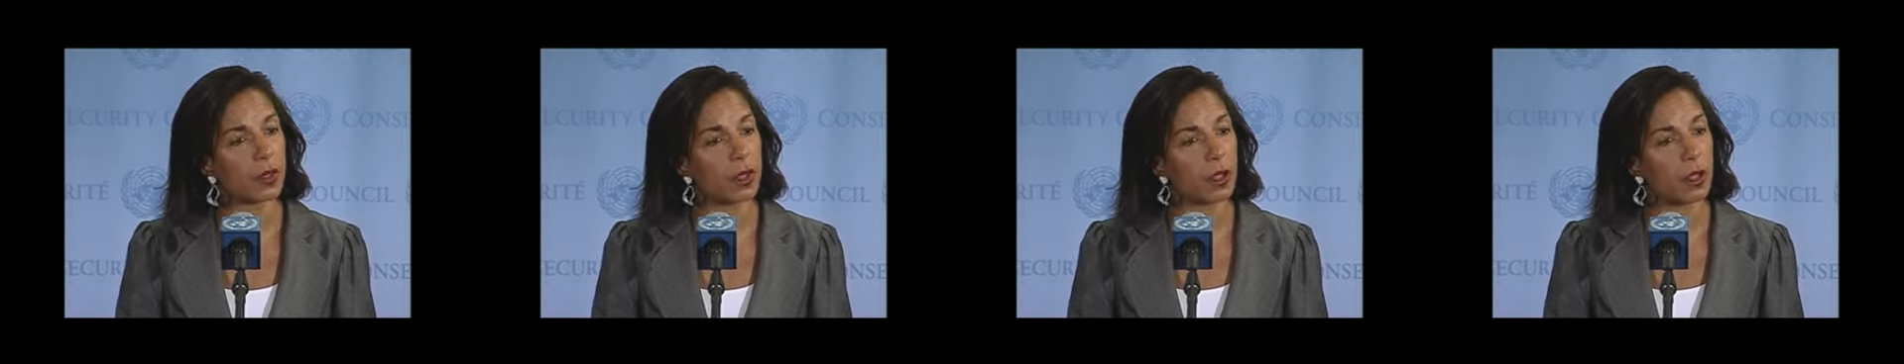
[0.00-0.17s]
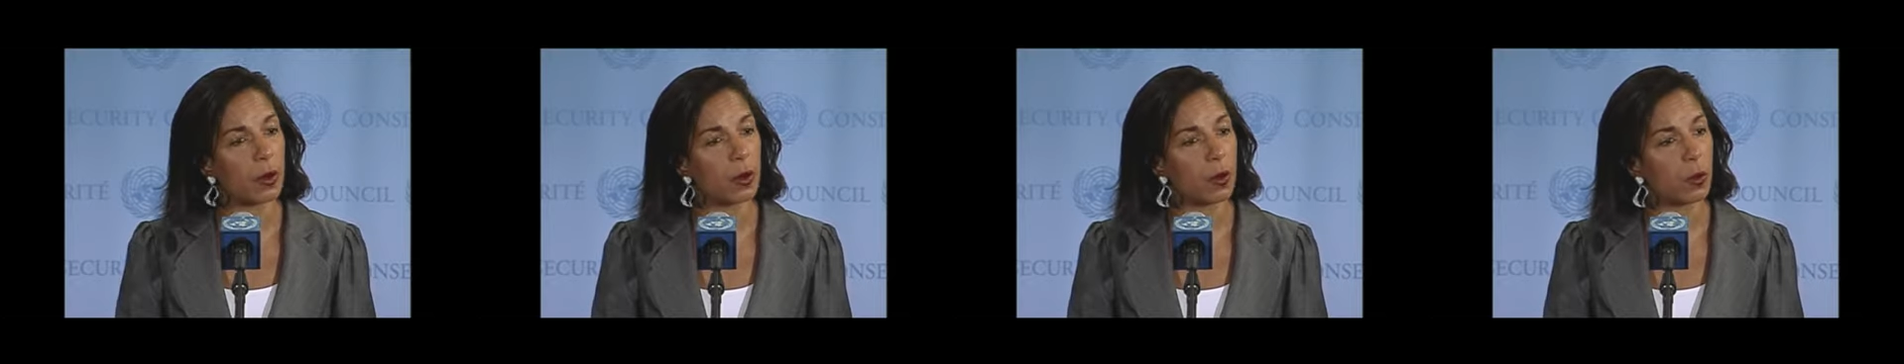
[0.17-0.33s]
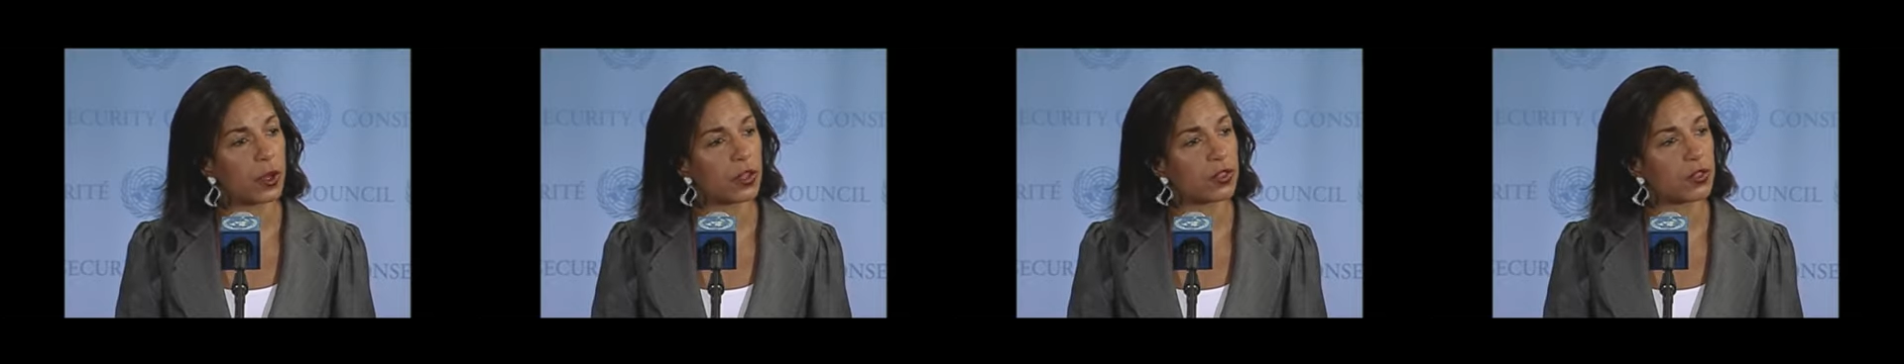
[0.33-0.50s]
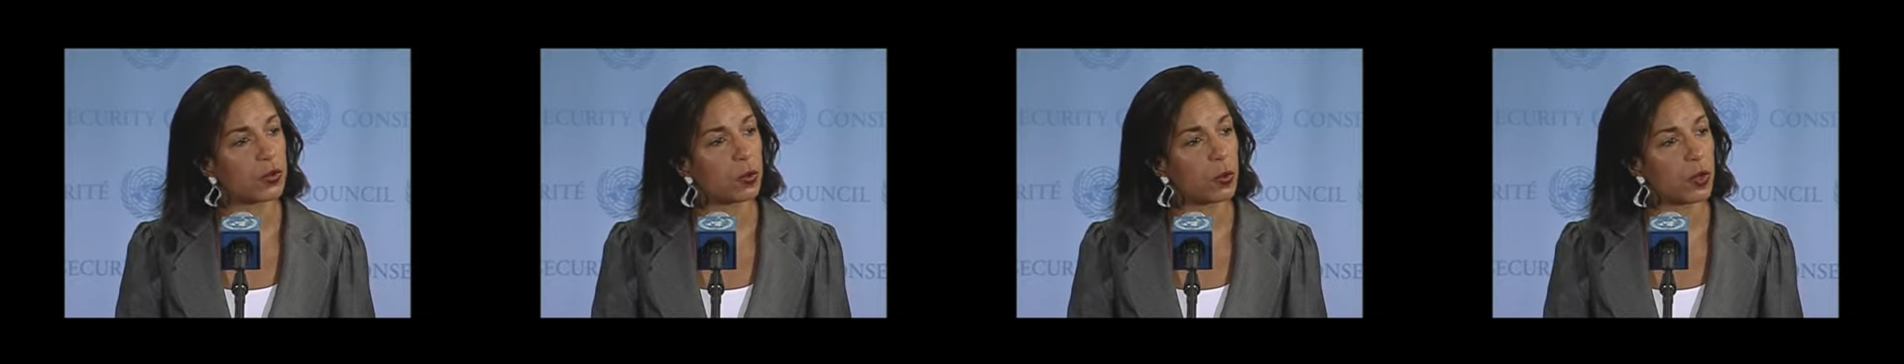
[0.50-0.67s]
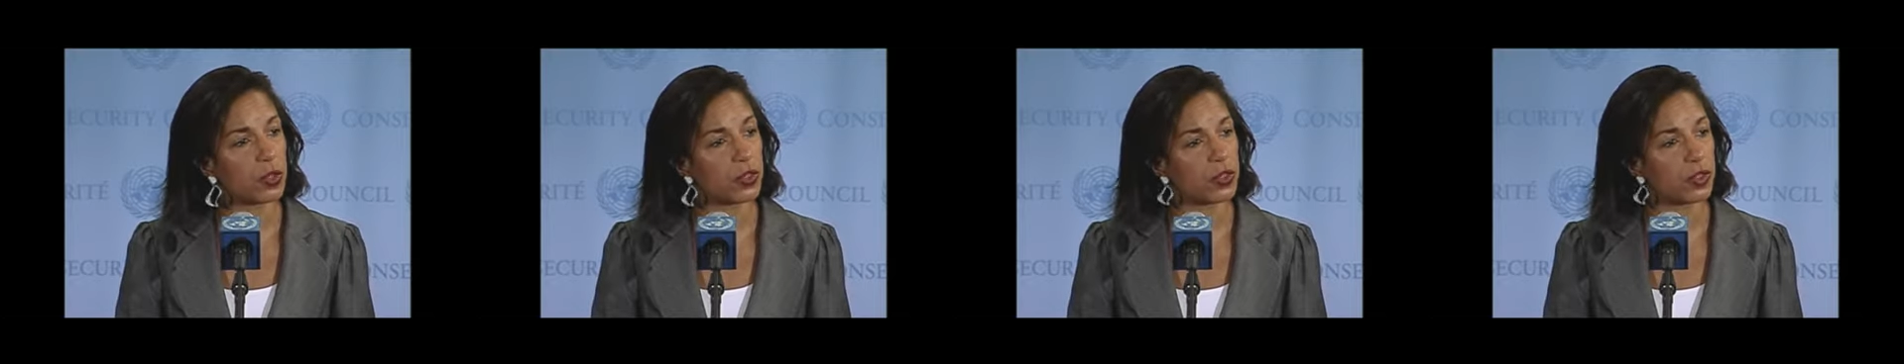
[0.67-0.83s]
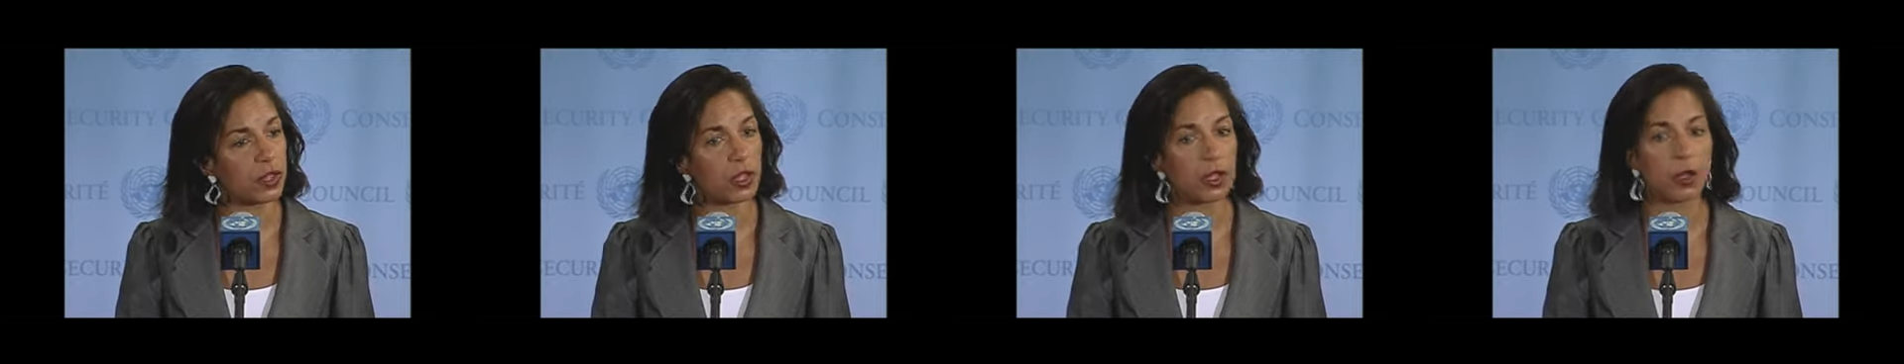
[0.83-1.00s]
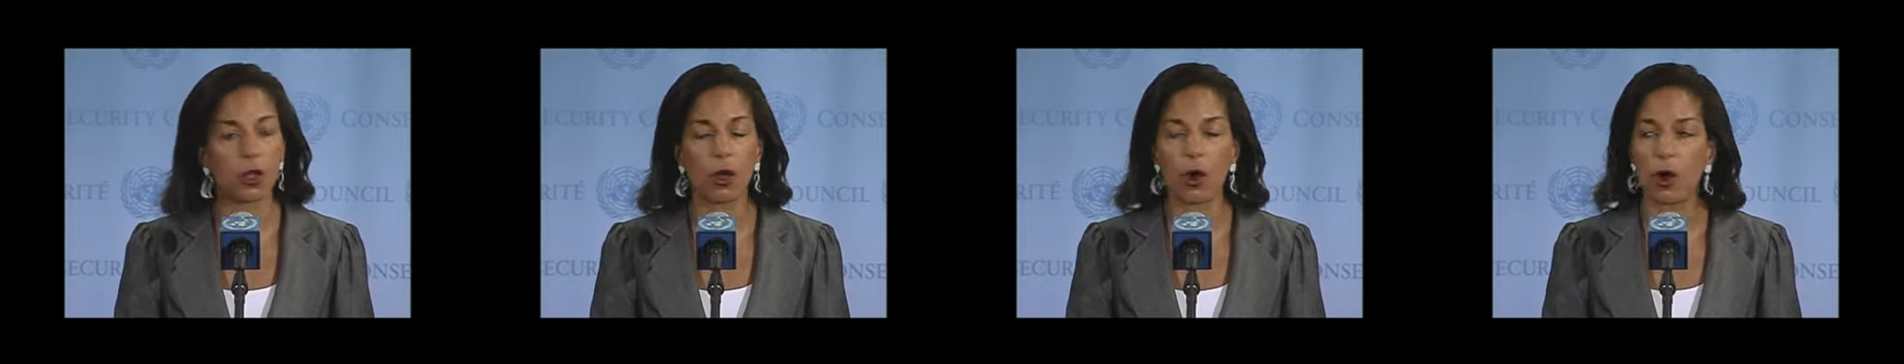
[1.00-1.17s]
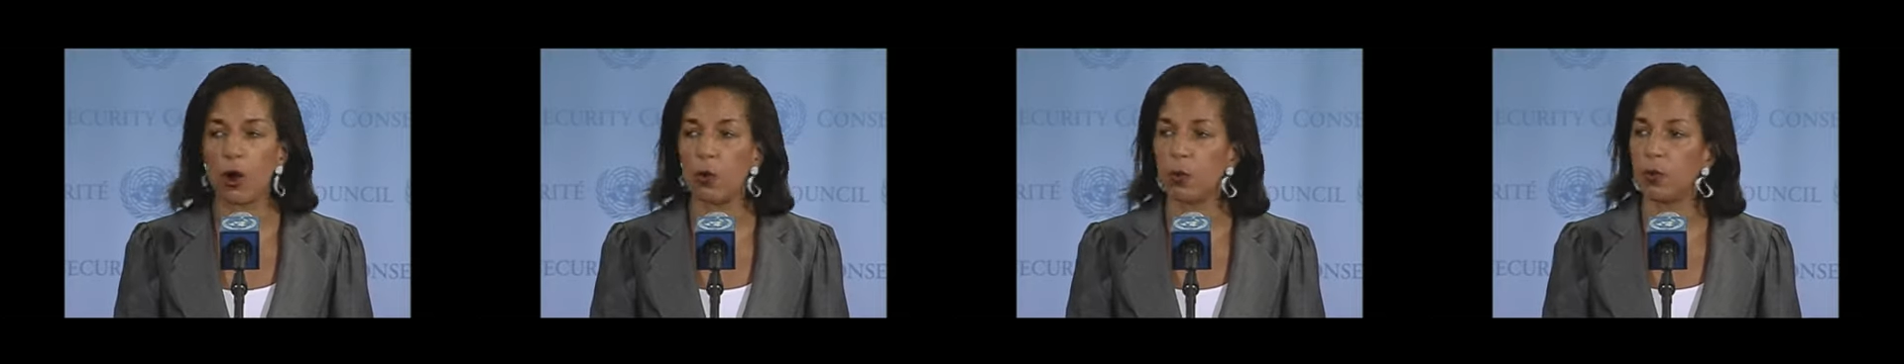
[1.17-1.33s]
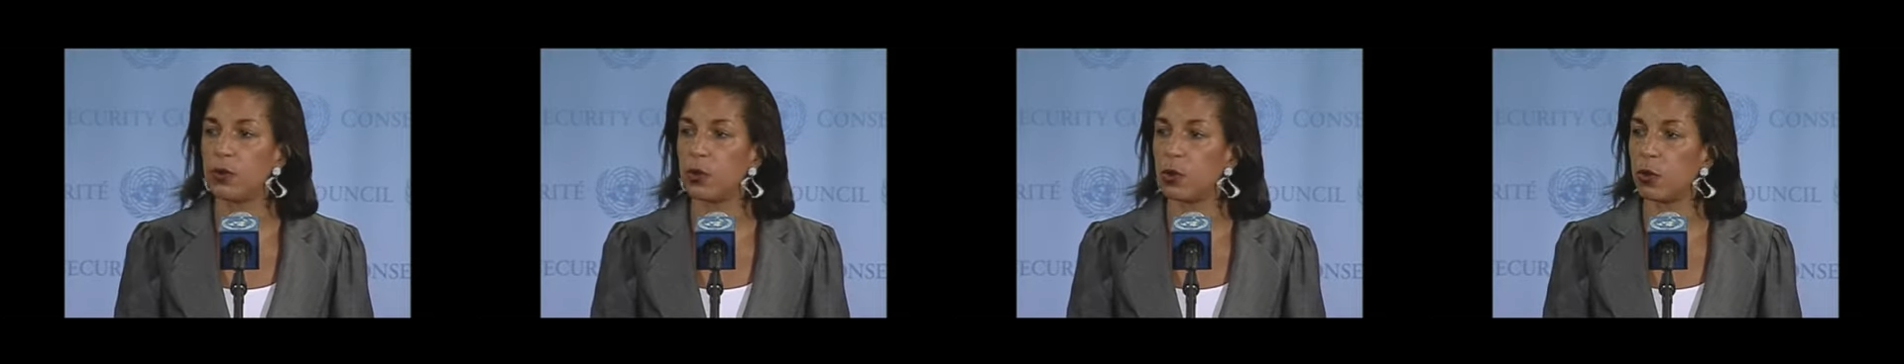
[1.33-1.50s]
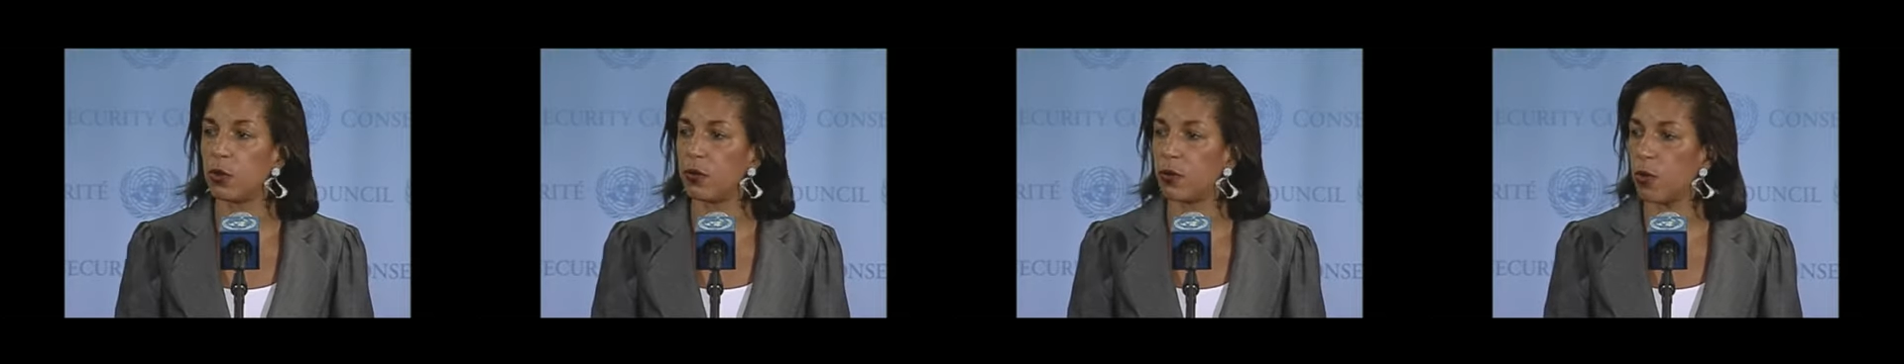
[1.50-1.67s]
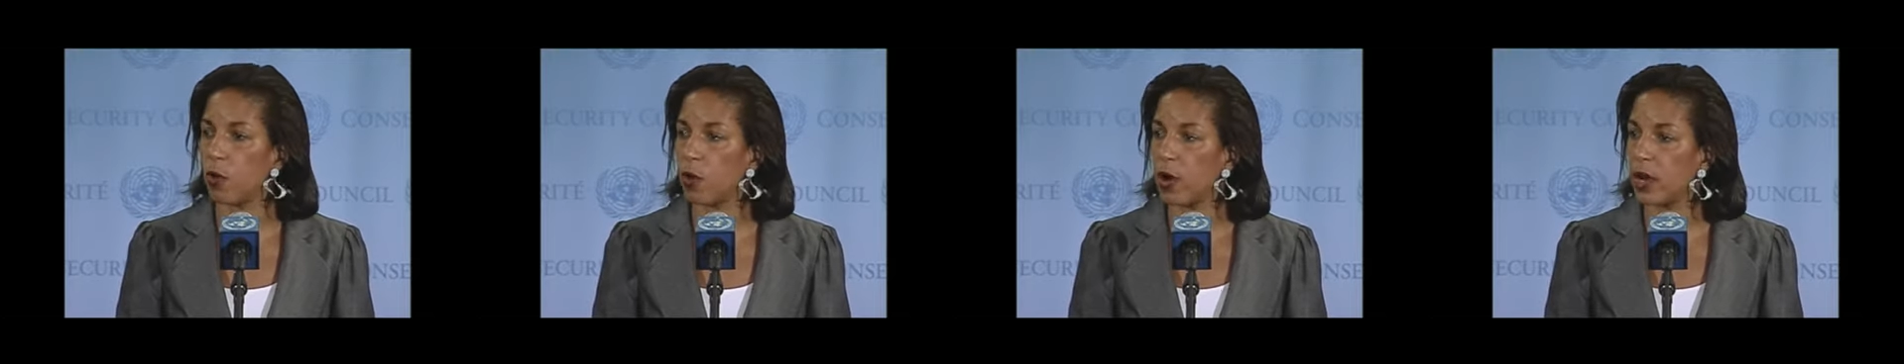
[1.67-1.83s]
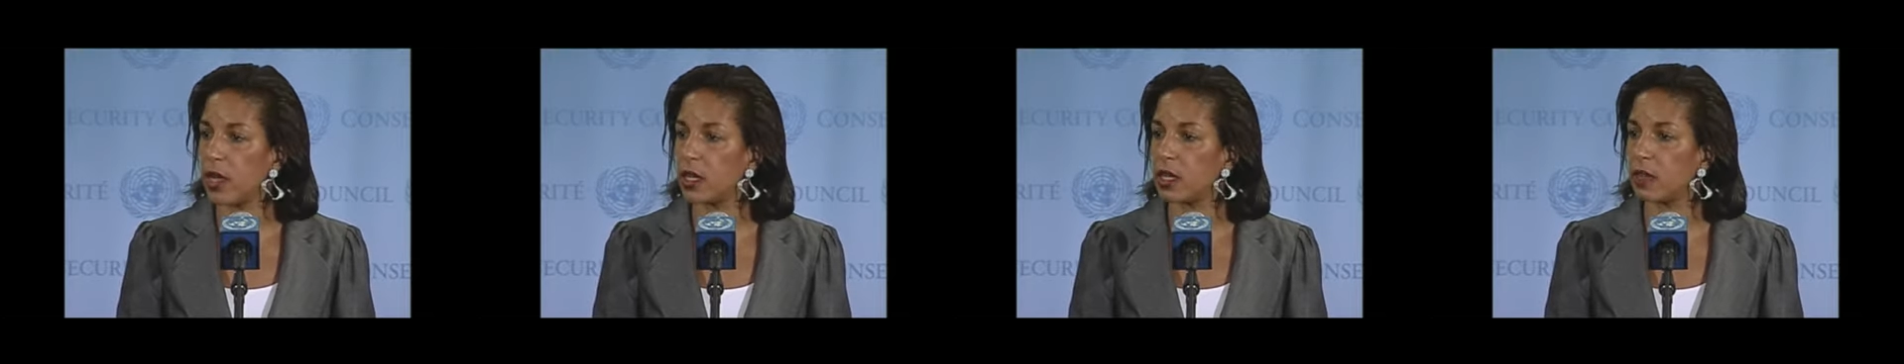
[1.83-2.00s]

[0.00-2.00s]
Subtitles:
which we still hope to avoid,